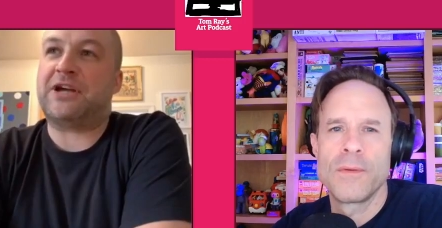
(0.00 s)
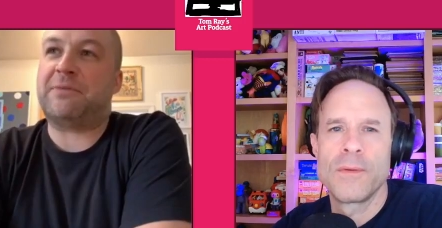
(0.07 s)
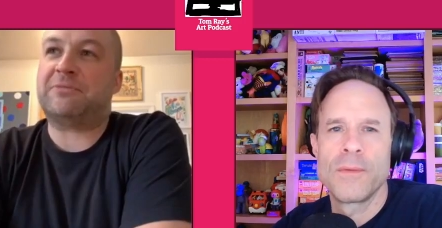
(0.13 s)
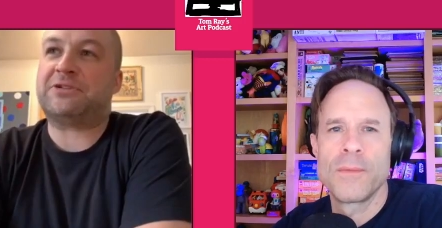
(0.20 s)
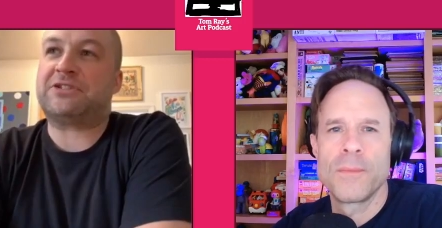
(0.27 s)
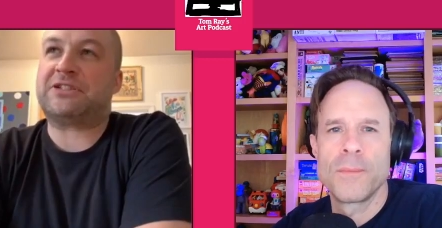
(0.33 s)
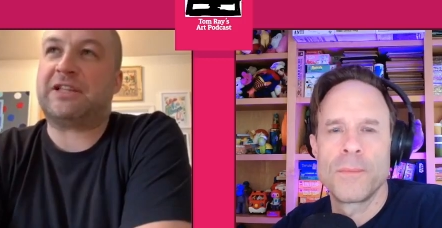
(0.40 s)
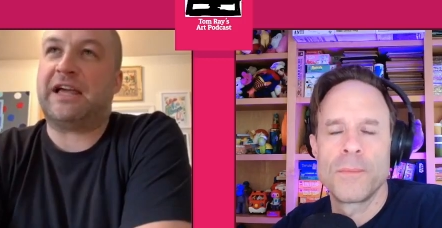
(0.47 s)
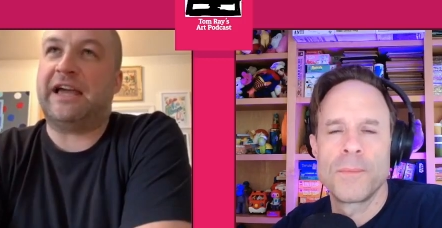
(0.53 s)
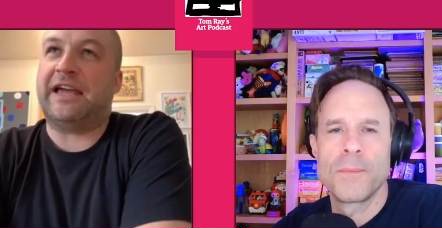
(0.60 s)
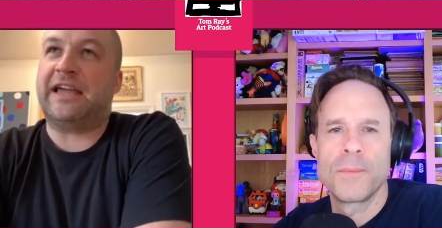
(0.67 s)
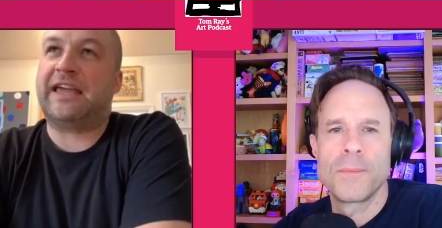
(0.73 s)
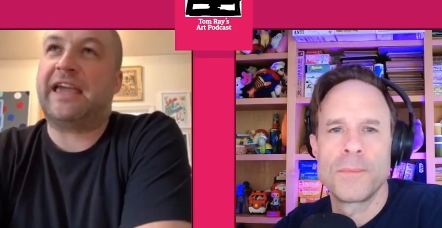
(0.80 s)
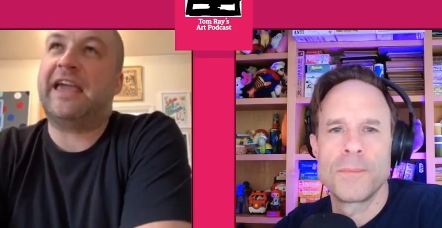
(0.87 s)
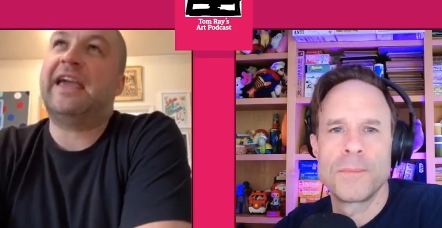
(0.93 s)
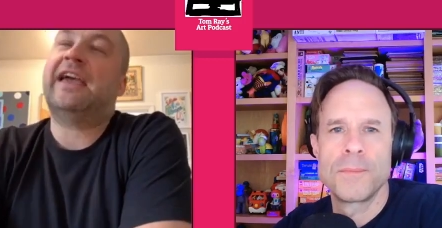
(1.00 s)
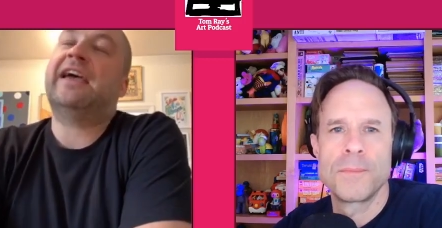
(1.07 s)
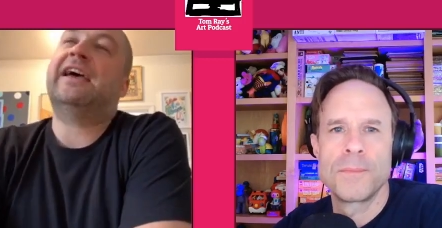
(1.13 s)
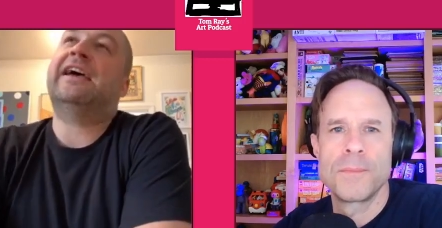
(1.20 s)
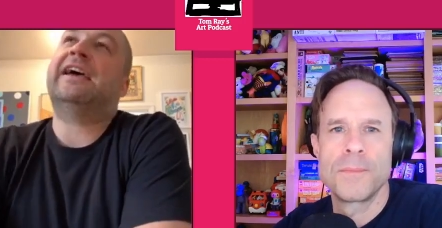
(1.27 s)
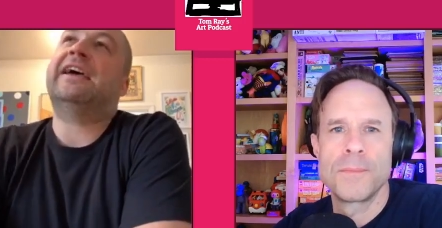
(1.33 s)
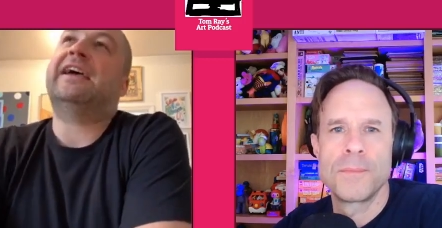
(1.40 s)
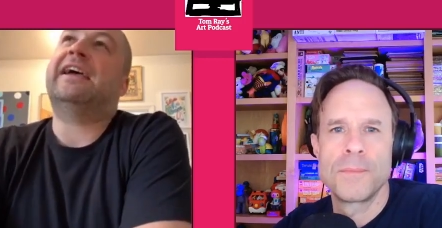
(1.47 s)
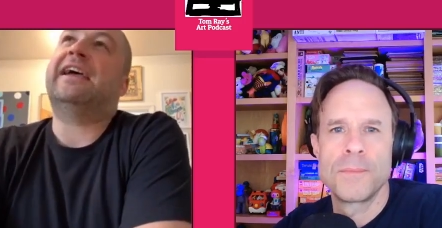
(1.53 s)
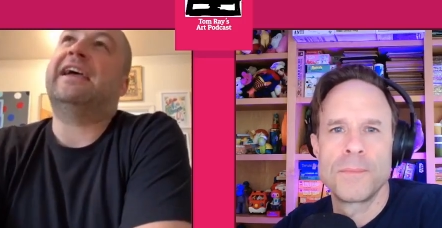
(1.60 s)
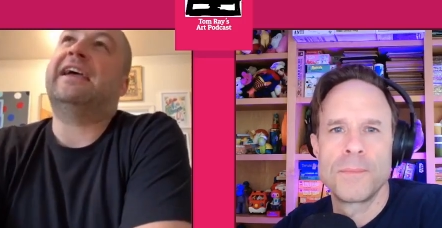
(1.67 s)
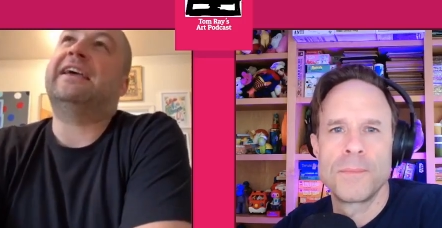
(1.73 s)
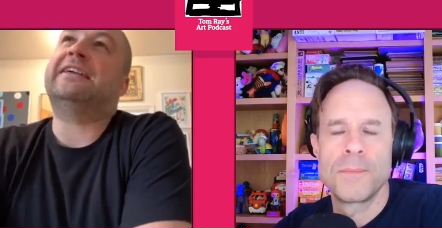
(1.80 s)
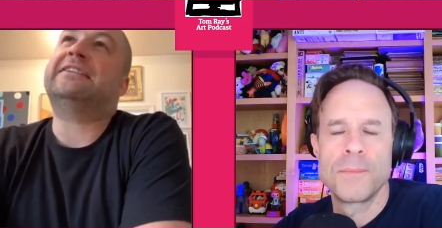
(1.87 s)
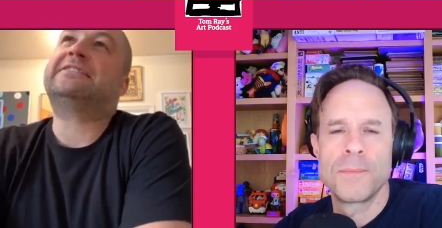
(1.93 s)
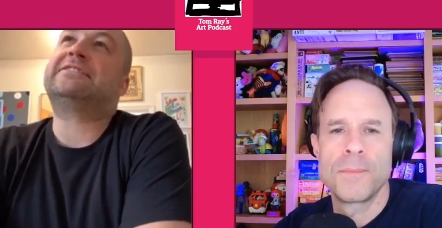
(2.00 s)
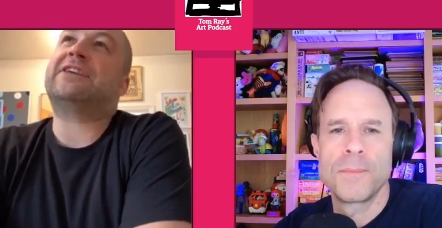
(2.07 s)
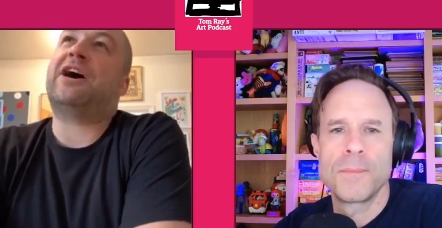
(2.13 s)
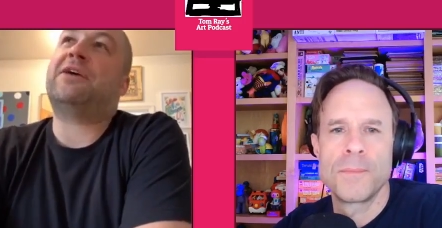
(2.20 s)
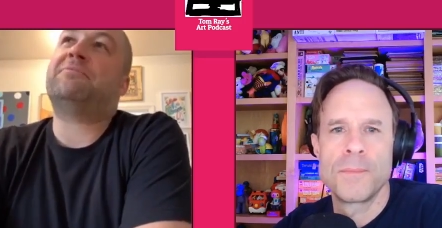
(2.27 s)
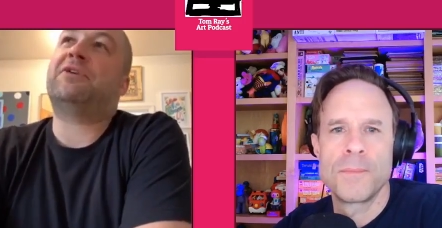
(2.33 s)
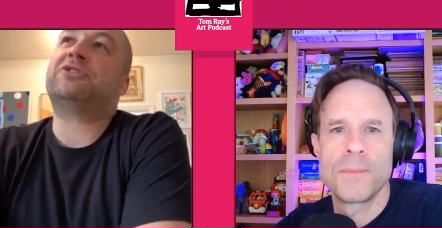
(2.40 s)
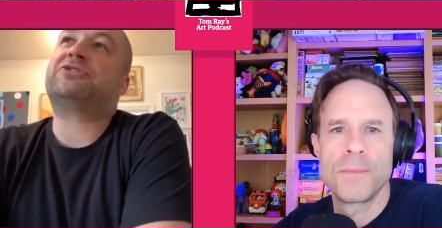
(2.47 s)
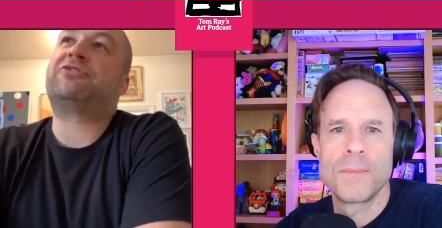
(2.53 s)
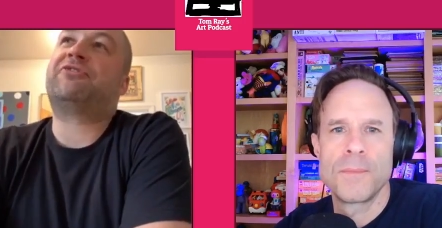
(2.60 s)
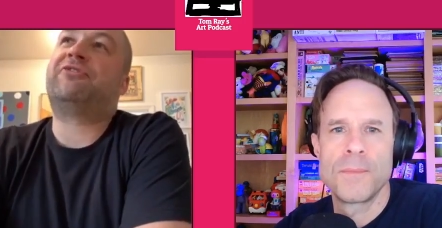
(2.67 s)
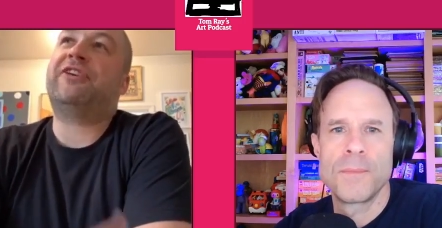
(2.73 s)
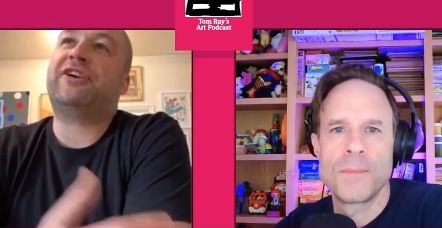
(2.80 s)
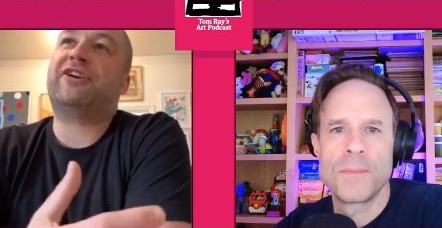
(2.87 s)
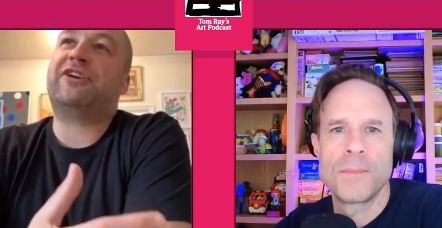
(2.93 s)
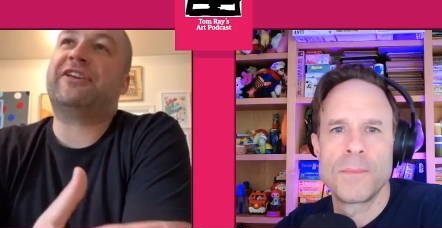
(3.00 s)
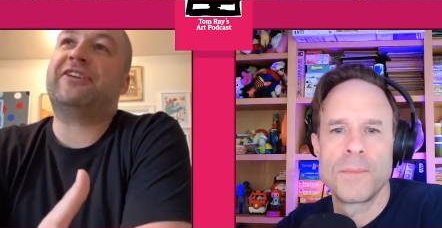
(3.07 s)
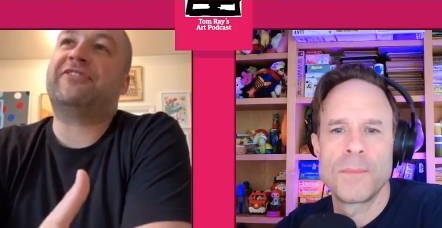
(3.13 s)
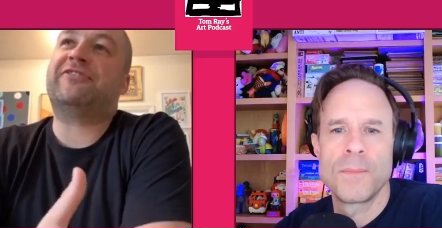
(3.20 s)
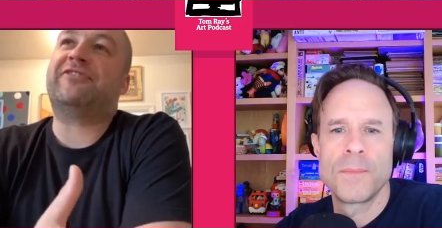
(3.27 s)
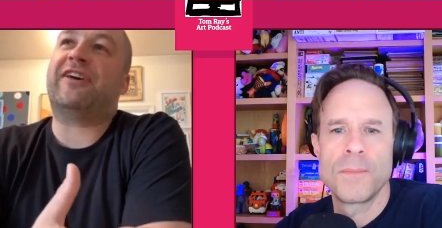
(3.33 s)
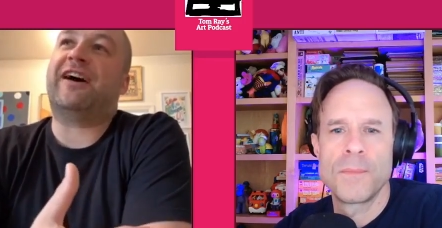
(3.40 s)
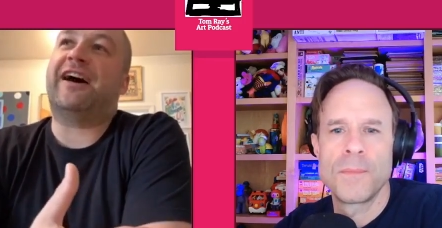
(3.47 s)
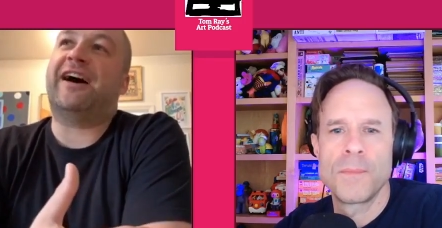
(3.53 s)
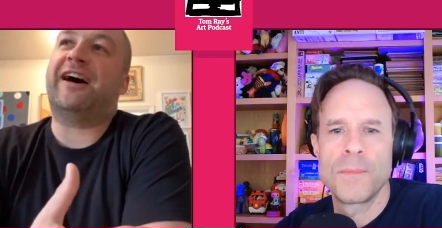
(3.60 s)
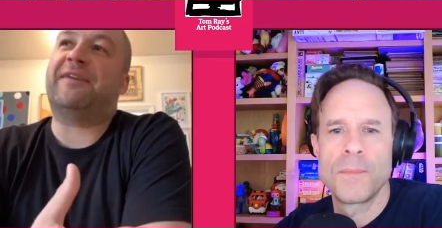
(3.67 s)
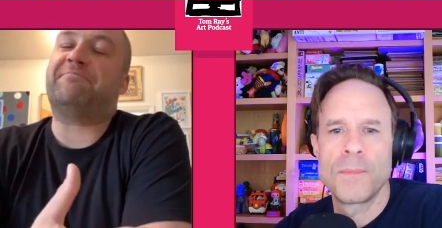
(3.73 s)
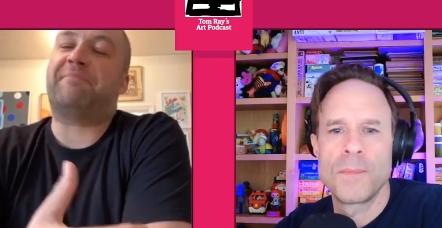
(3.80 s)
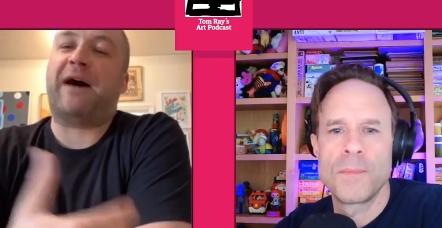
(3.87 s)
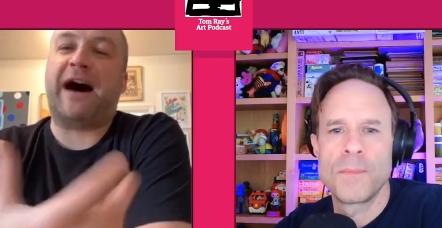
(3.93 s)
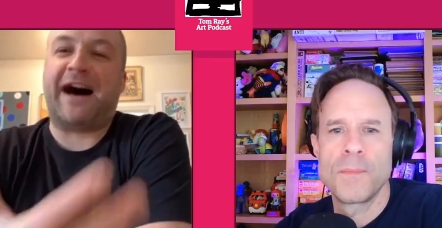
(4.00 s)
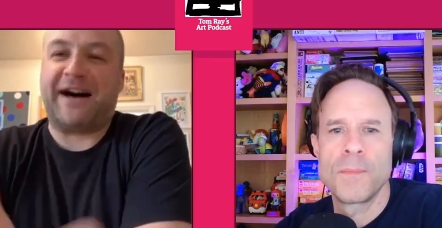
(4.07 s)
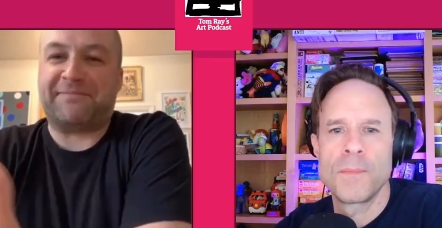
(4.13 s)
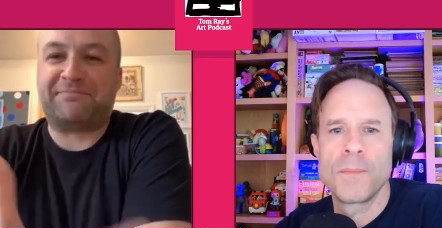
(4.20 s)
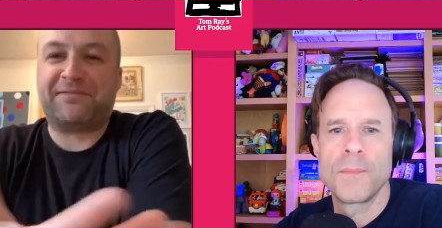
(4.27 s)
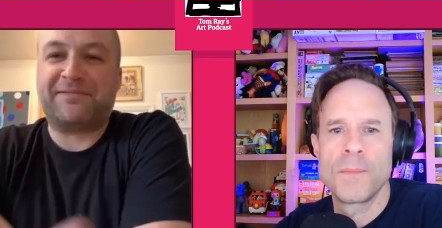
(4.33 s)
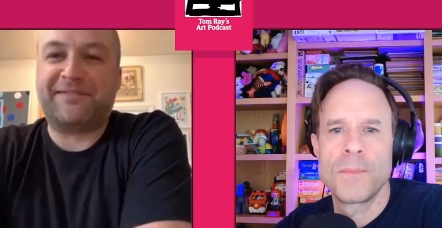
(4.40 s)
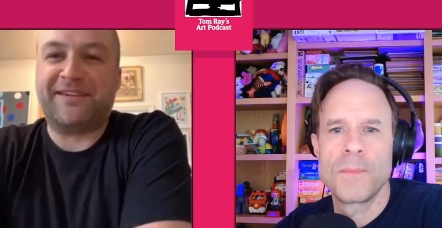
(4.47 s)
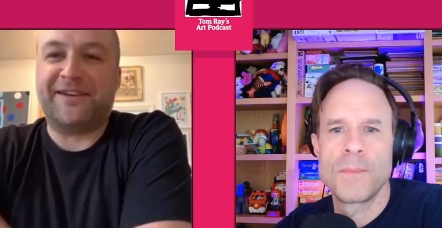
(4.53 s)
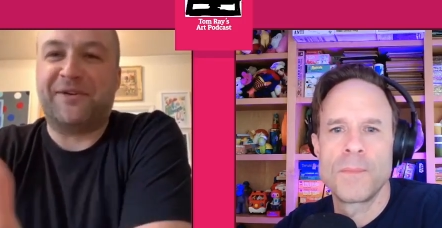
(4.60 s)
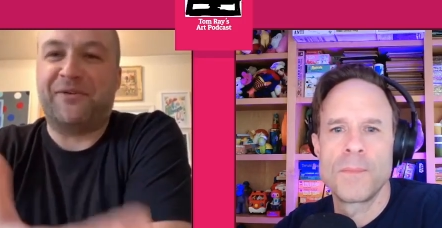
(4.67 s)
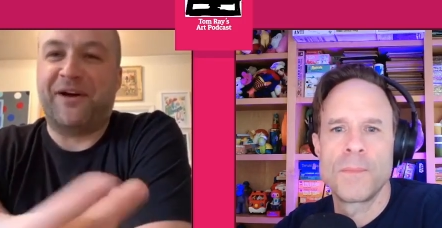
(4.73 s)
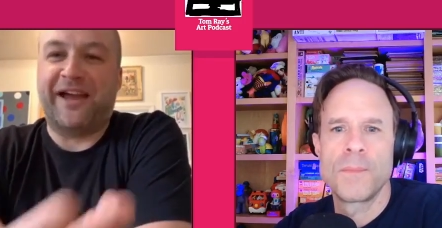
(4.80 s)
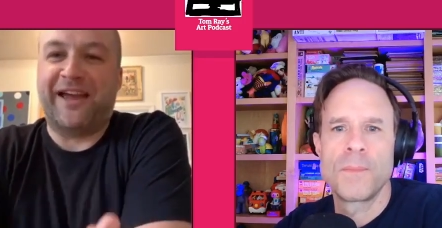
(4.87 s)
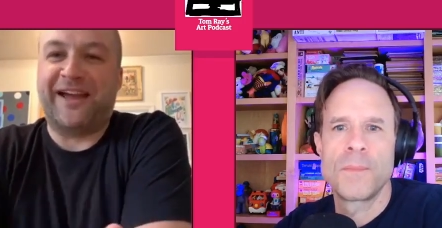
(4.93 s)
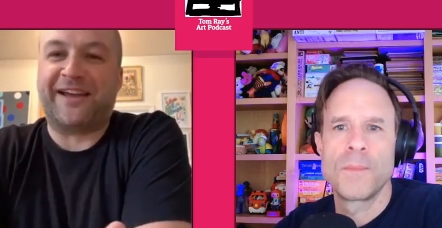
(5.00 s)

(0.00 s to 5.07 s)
Speaker 1: almost like it's almost figurative uh, pop in a way.